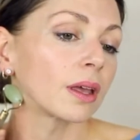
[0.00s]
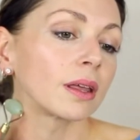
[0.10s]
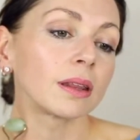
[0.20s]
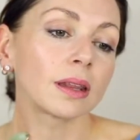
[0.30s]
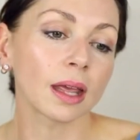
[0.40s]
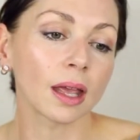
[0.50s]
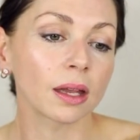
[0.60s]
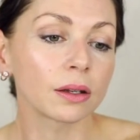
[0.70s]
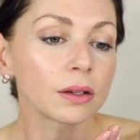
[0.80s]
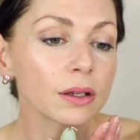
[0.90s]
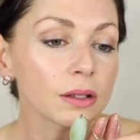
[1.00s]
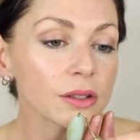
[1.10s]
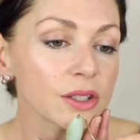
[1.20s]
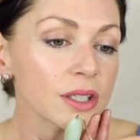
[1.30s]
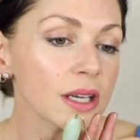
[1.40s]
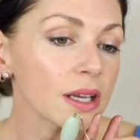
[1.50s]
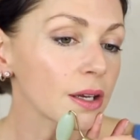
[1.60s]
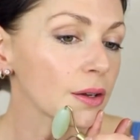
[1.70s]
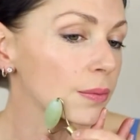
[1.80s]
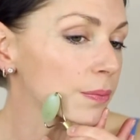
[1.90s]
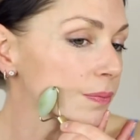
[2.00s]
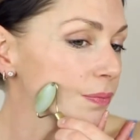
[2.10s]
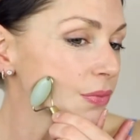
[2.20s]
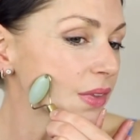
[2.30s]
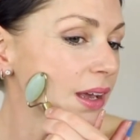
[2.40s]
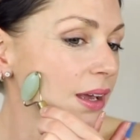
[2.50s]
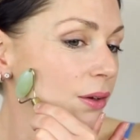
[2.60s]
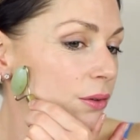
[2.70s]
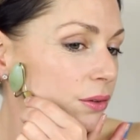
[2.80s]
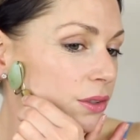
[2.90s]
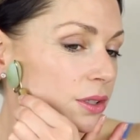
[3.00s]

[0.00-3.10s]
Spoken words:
And then chin out.